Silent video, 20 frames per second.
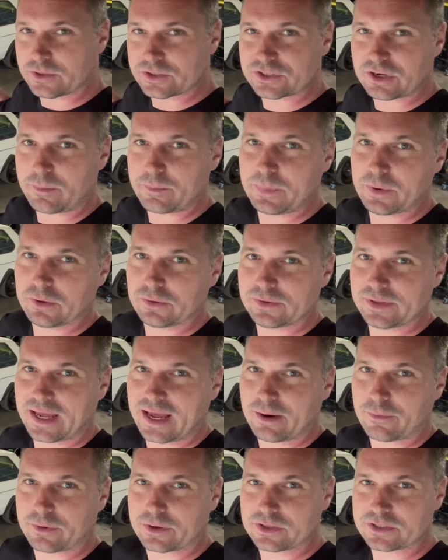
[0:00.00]
to start building
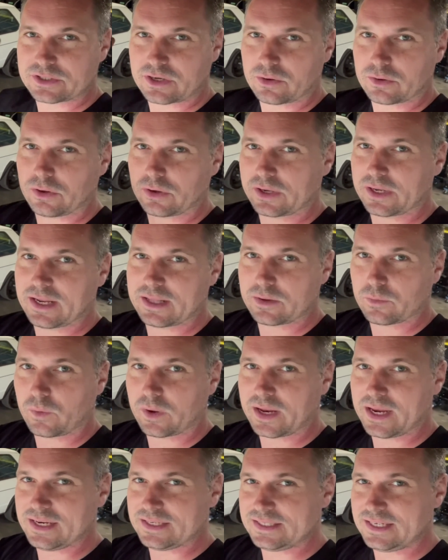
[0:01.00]
that. We're going to start looking at the
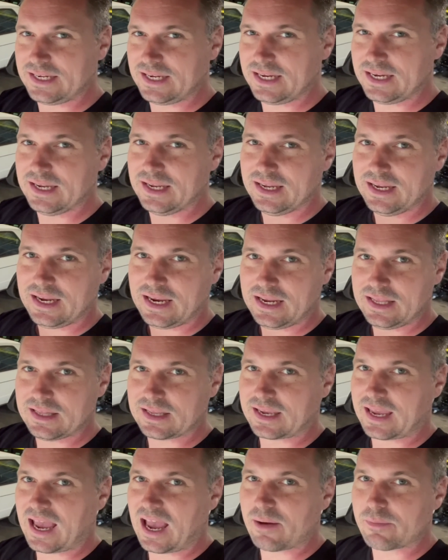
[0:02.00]
1.8T in the
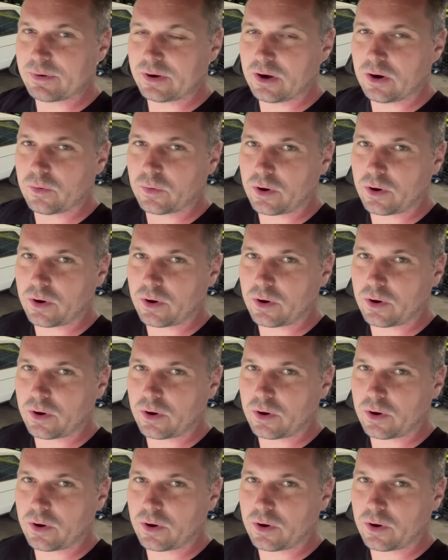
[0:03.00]
Cabrio.